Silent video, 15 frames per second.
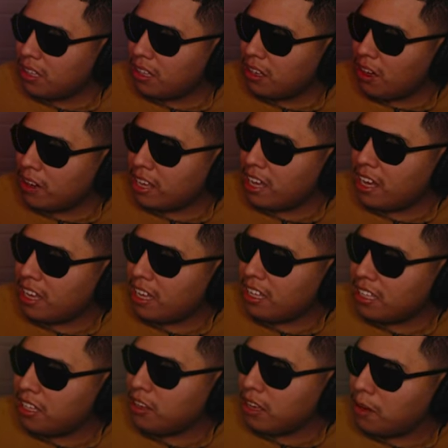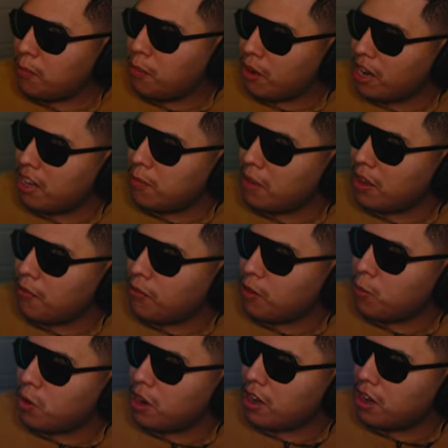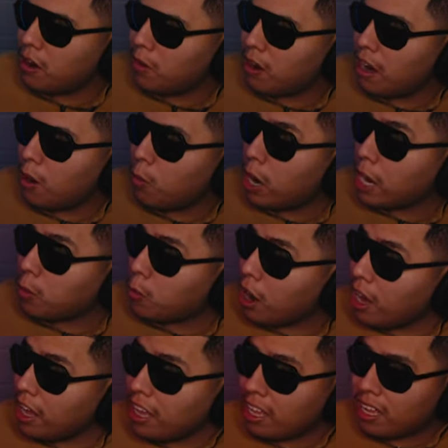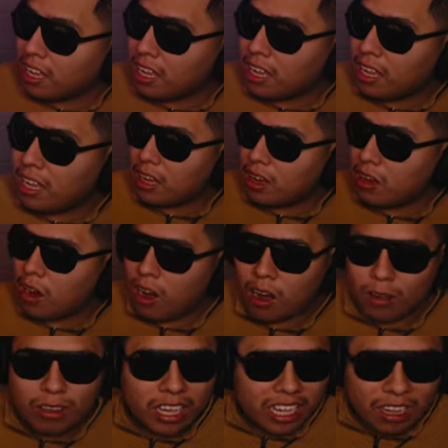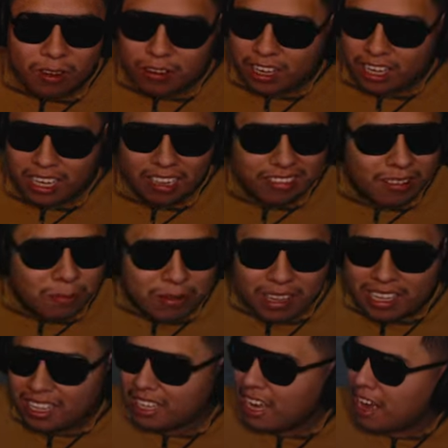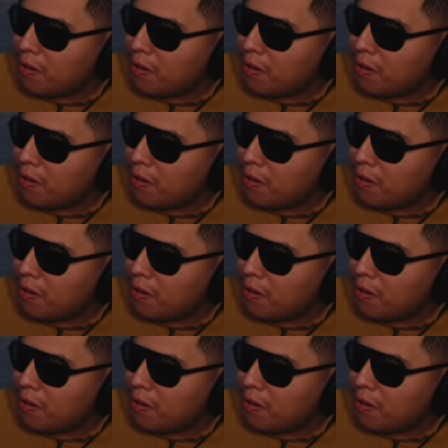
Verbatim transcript: Okay, you can point at me if you want, alright? Wait, what? Oh, okay, okay, it's a blank. Yeah,